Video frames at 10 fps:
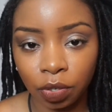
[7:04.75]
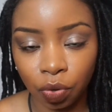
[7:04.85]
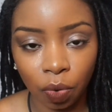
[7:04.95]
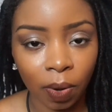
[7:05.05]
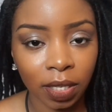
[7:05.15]

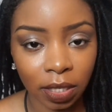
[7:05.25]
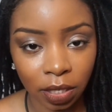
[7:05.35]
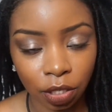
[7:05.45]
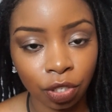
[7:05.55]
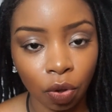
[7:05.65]
so it
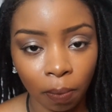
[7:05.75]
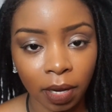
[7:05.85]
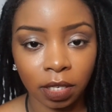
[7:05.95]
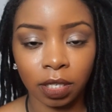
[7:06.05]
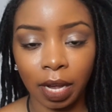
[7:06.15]
wasn't so
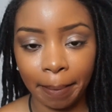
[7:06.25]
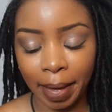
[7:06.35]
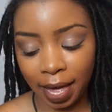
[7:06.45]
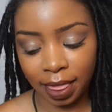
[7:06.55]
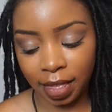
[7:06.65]
much a
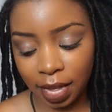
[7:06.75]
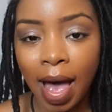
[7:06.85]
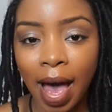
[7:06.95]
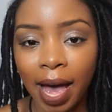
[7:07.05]
bad thing.